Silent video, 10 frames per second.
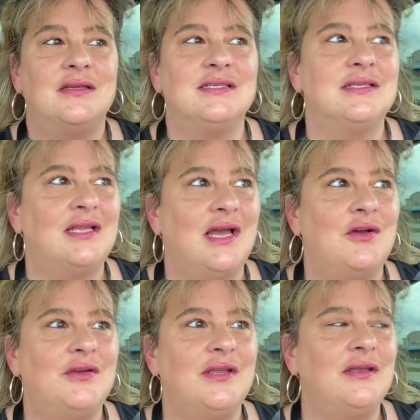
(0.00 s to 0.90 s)
it's
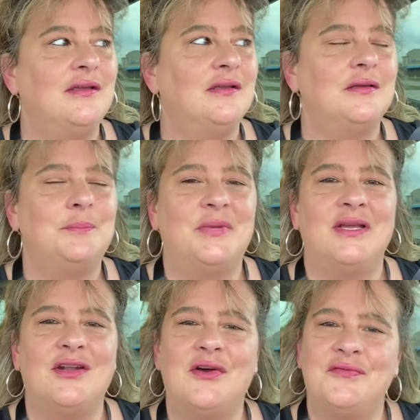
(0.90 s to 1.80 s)
cloudy
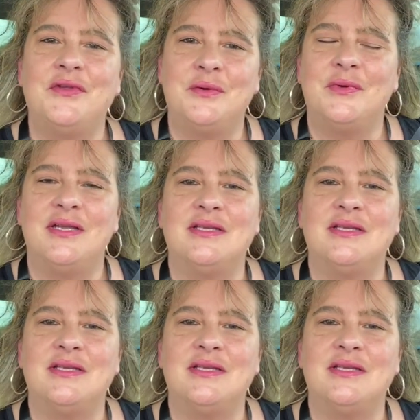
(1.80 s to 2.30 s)
but hopefully we